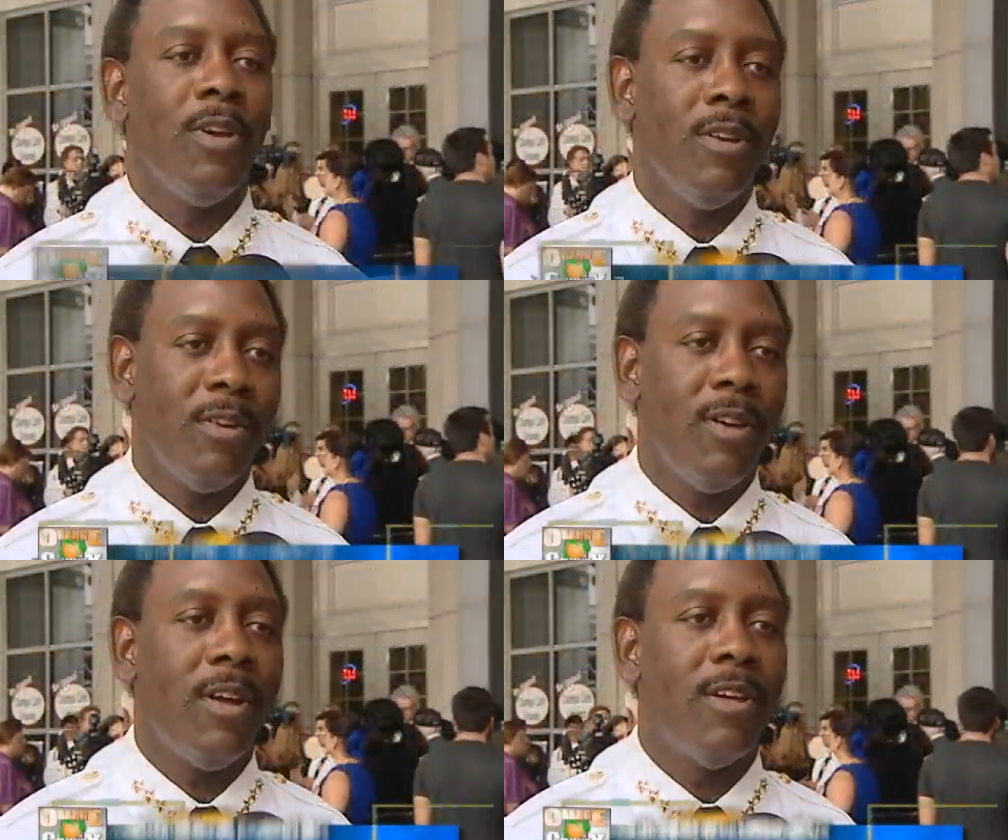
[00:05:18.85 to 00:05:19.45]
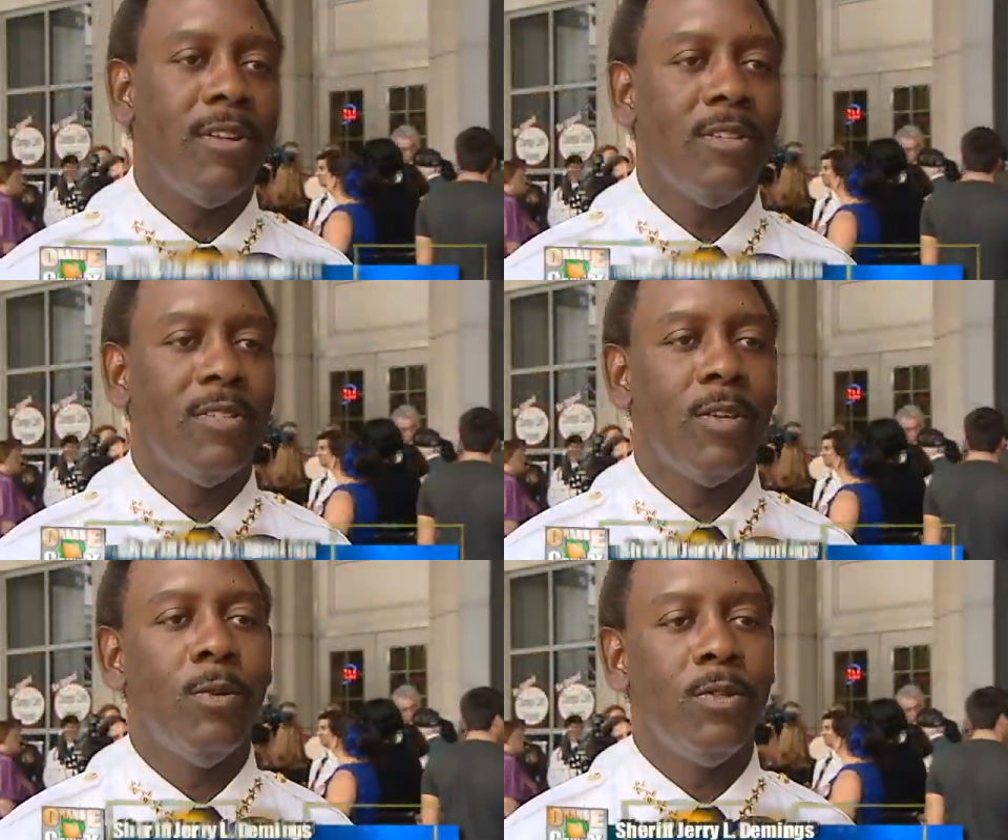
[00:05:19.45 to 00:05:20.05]
here to honor the
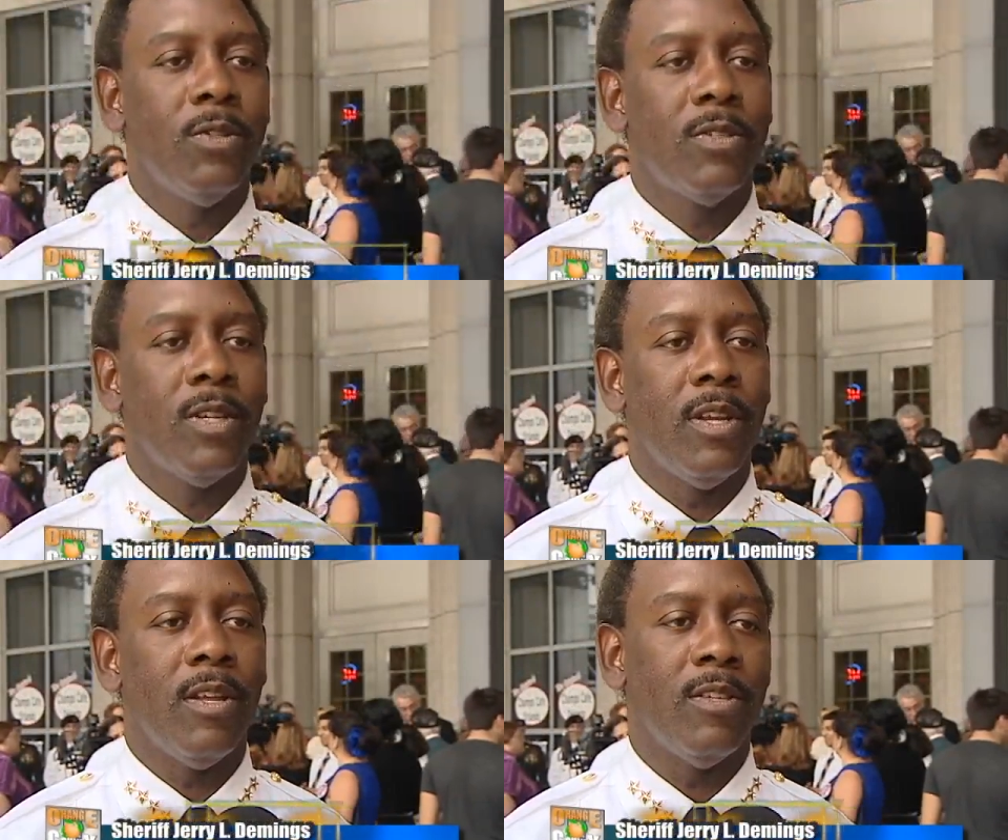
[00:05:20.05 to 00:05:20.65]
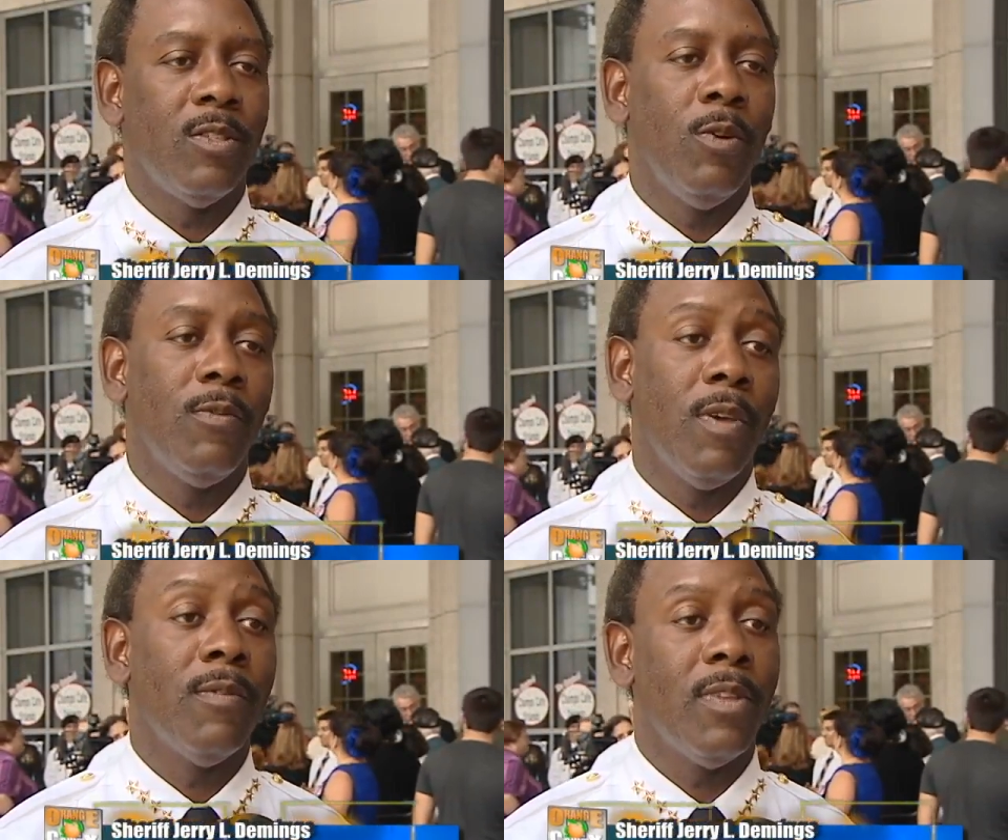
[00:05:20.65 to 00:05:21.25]
soldiers and others who
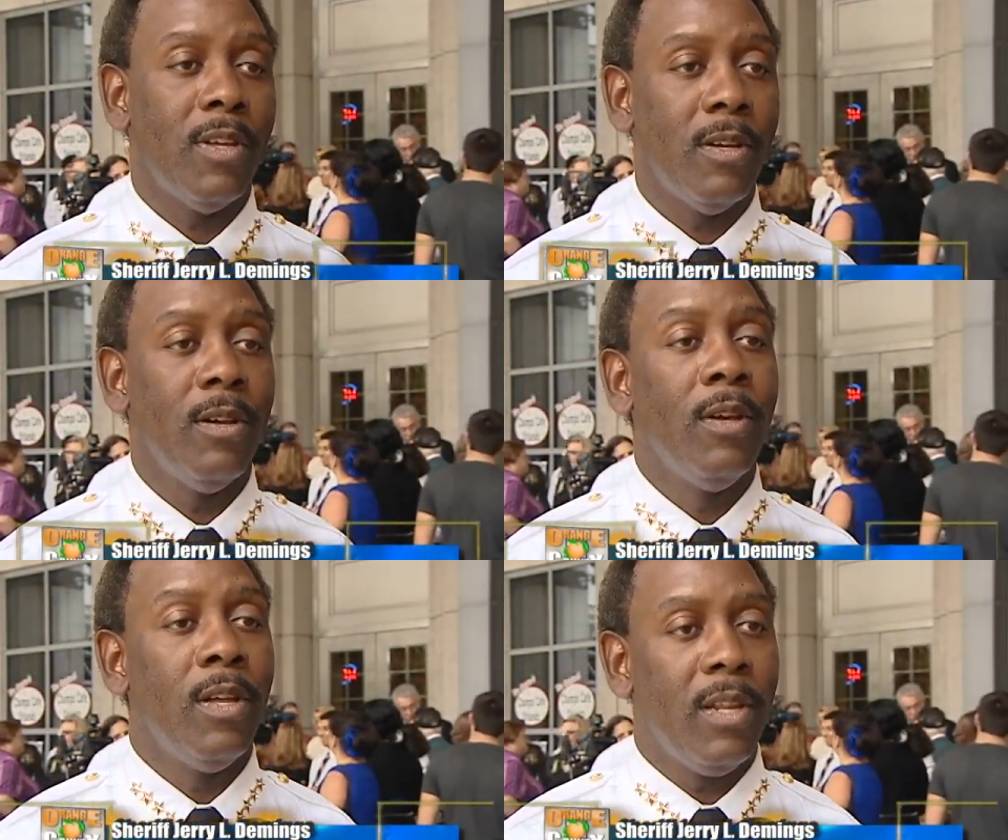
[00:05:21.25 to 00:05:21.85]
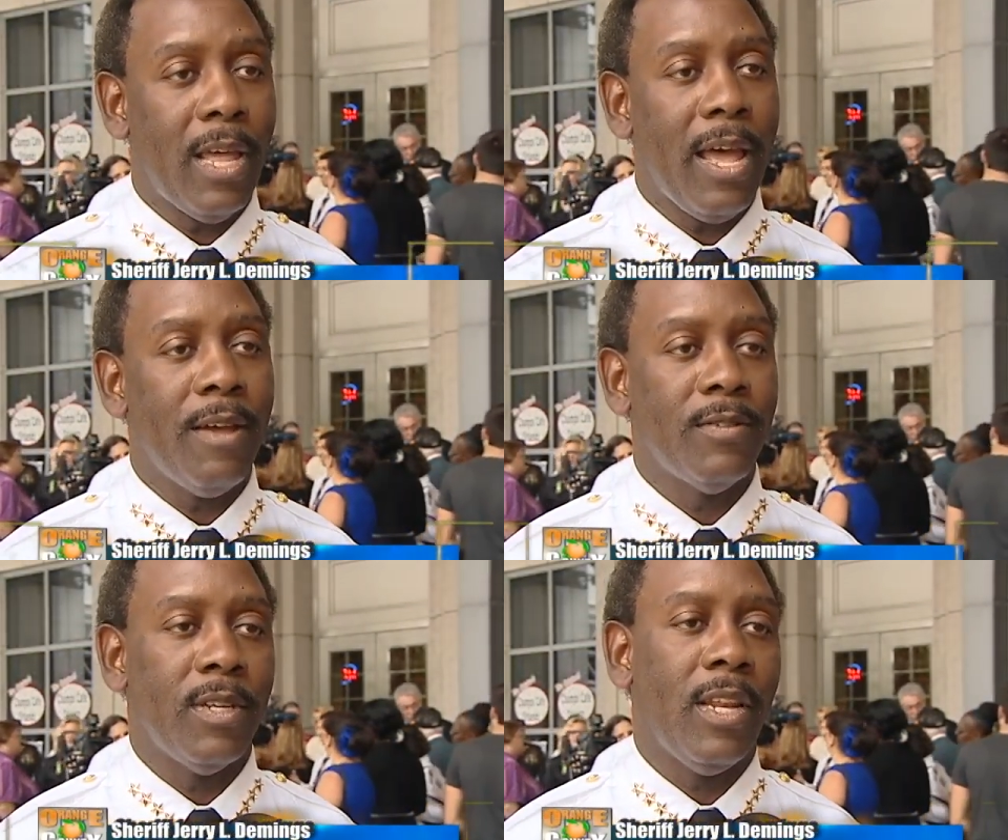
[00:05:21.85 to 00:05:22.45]
have given their
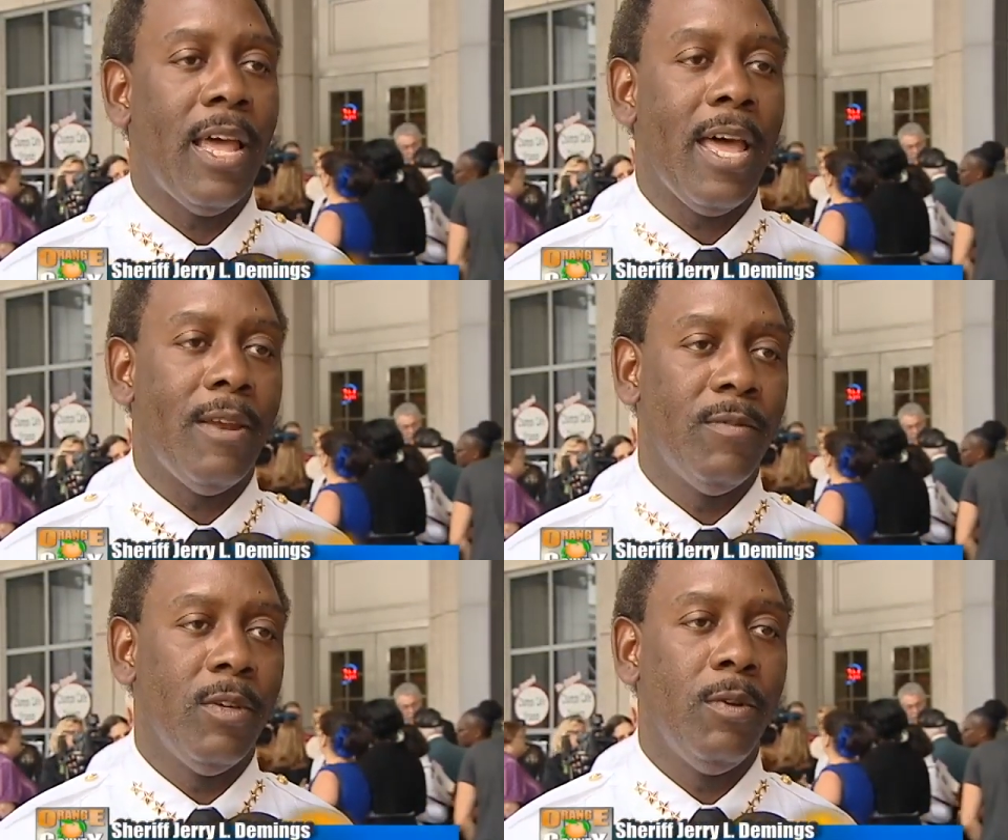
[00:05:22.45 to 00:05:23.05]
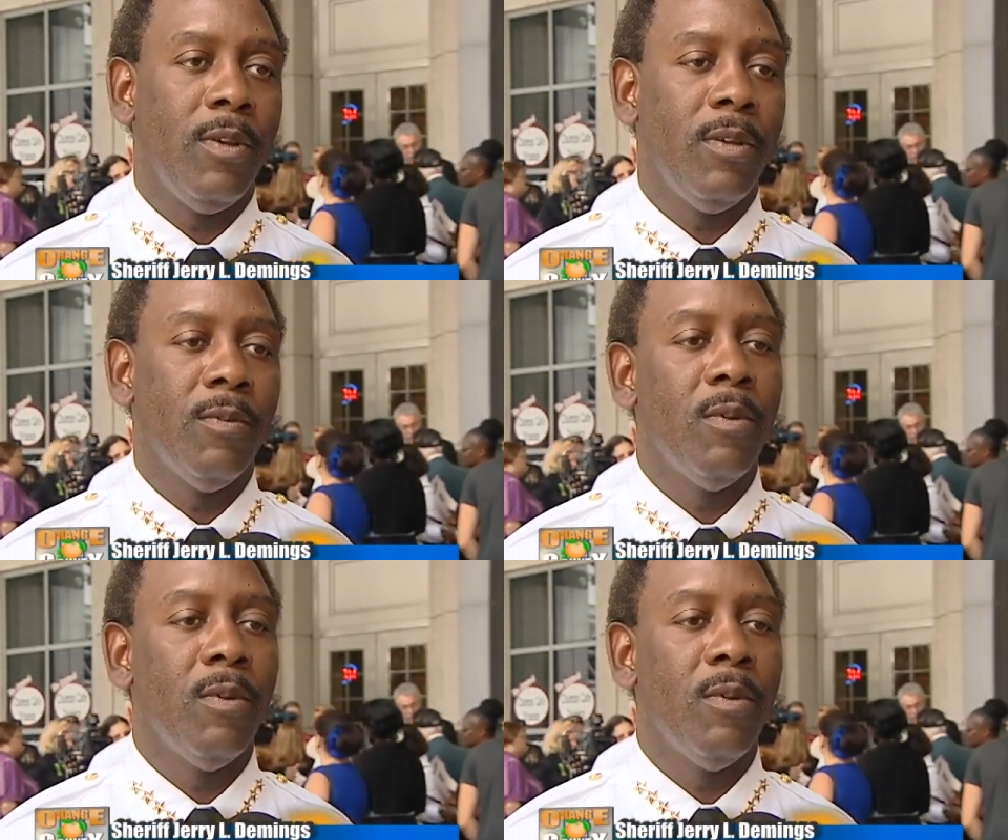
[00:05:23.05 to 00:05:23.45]
lives in the line of duty